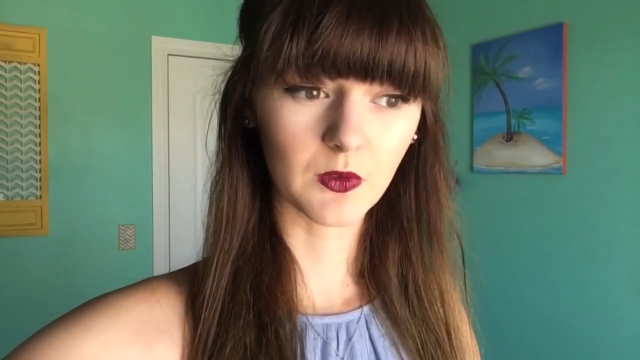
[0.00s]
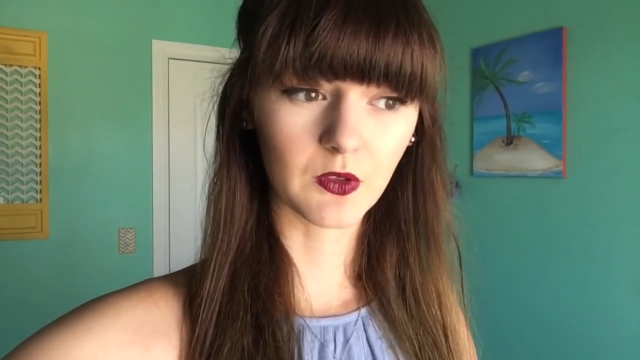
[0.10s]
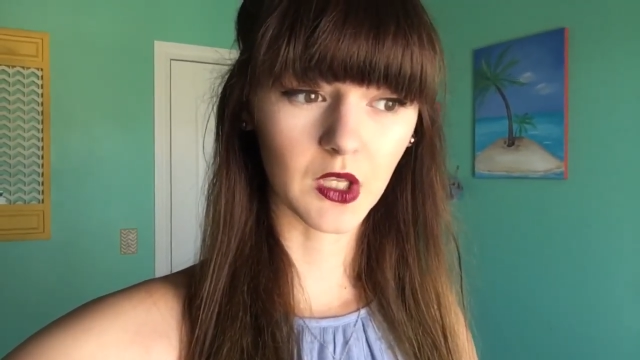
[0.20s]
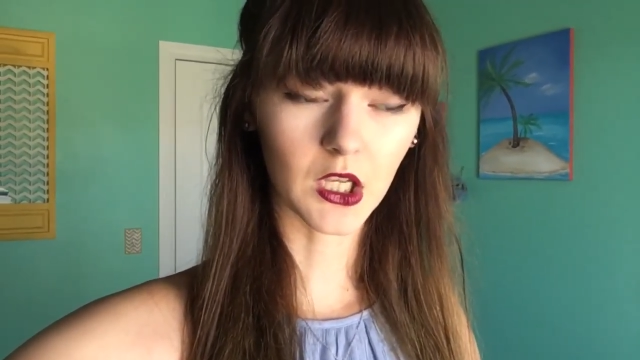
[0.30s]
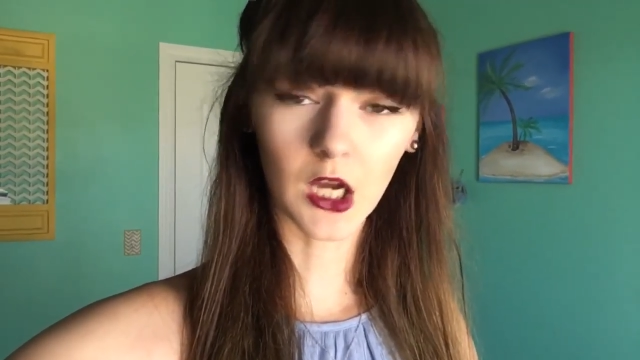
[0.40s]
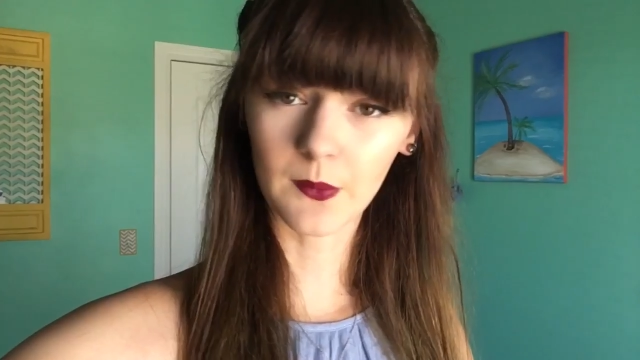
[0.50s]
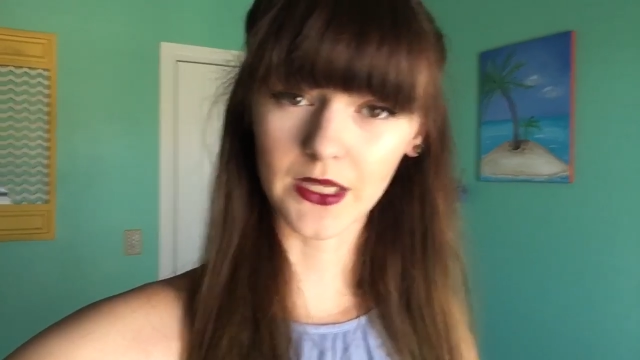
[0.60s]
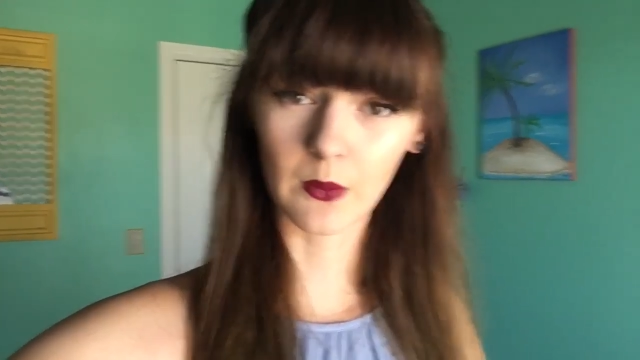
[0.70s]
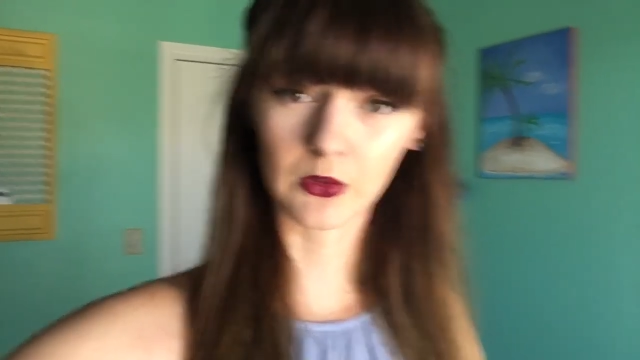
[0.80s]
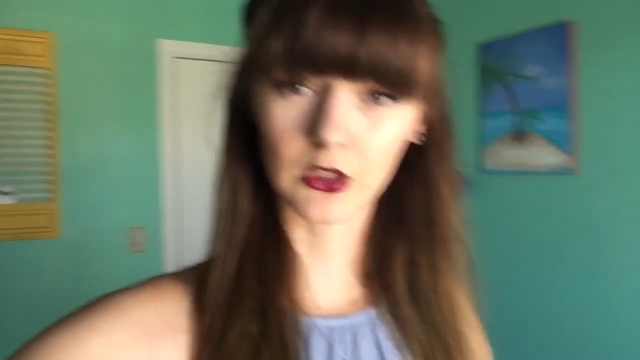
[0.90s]
If you could comment
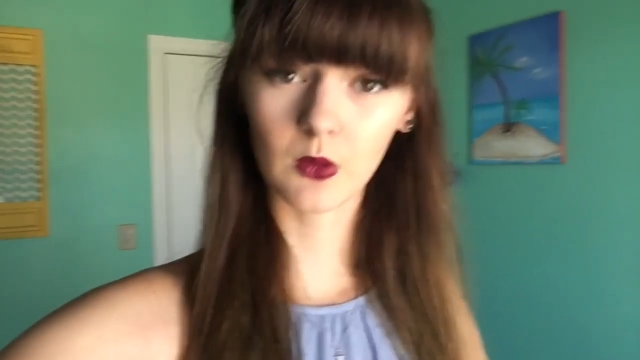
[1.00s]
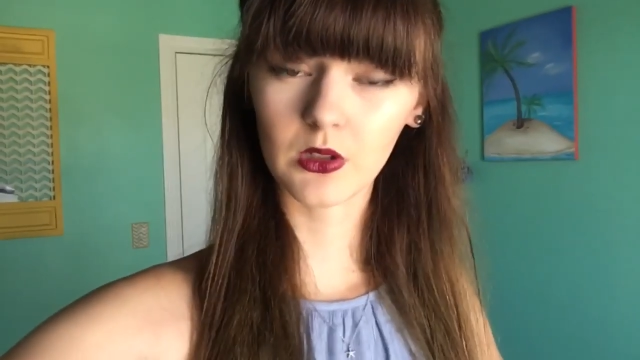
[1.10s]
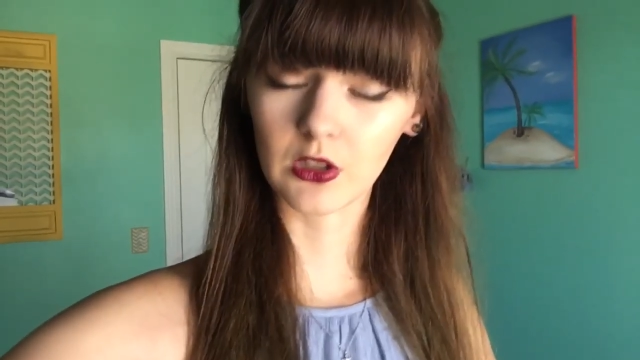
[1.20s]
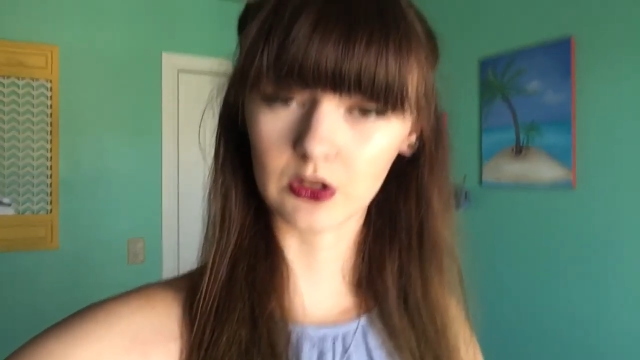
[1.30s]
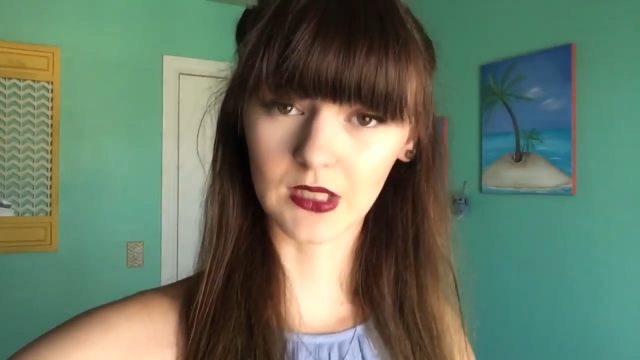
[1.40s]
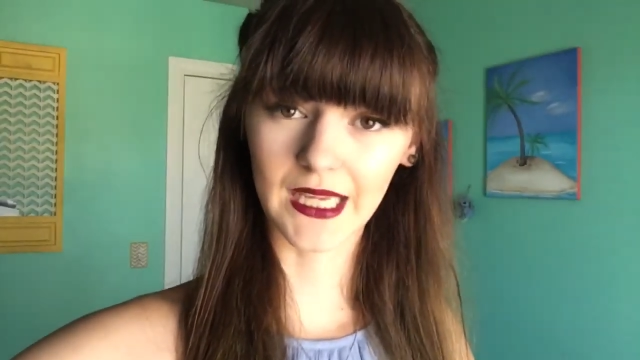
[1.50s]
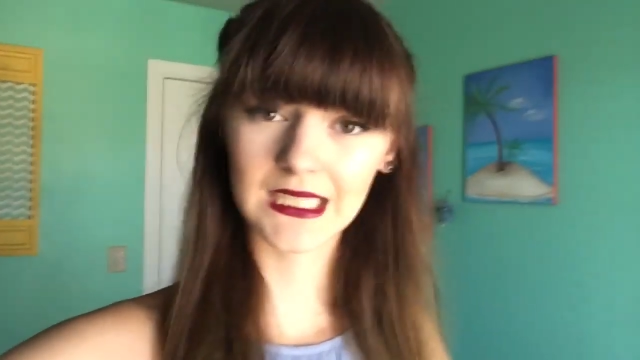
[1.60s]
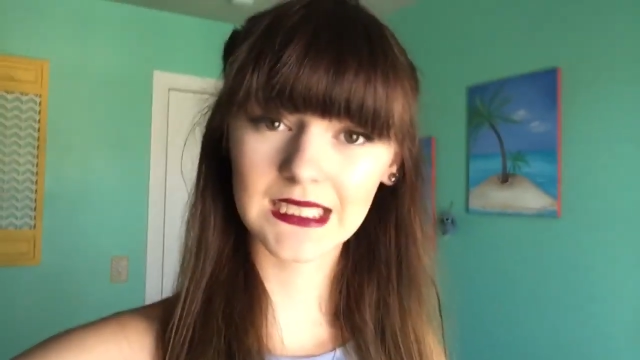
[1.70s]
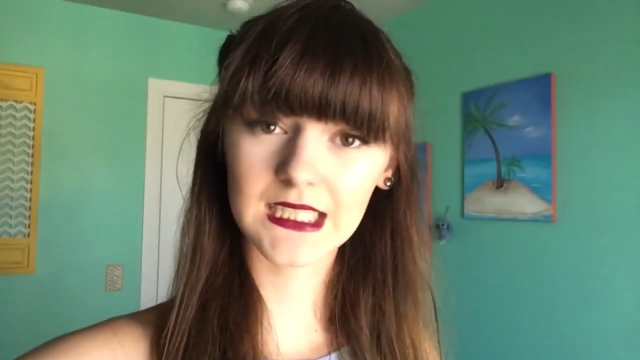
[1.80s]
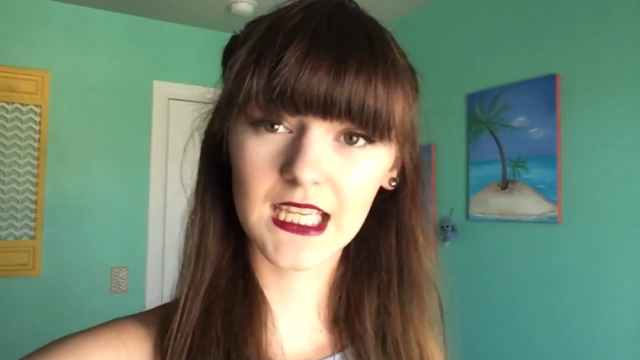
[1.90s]
down below what you'd like
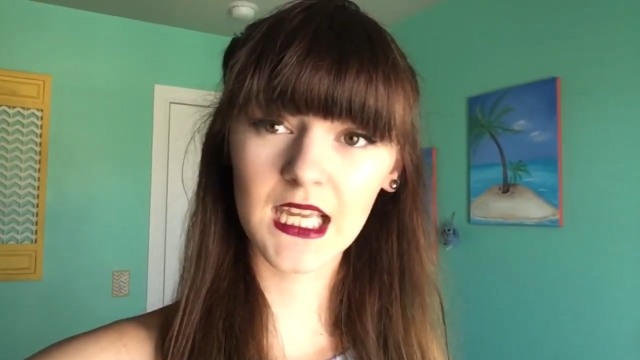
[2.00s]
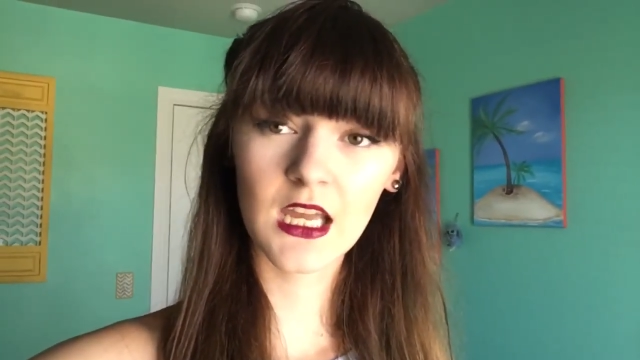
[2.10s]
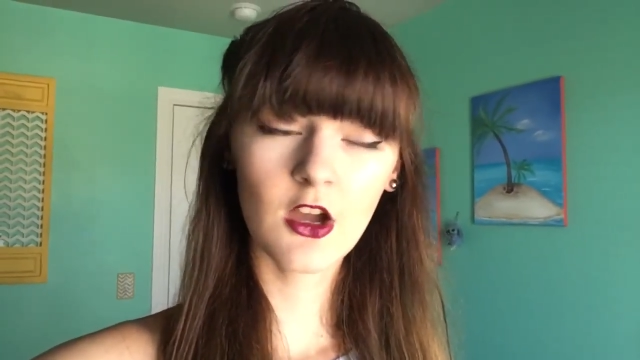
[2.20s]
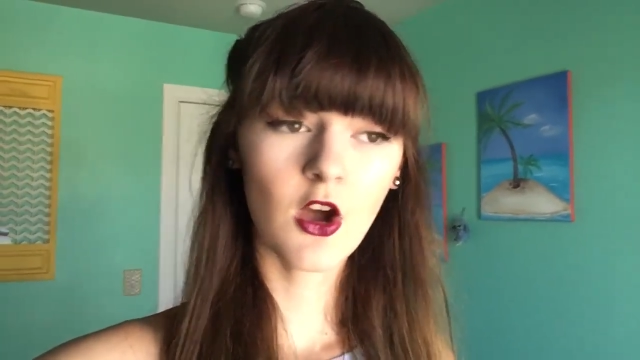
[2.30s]
to see,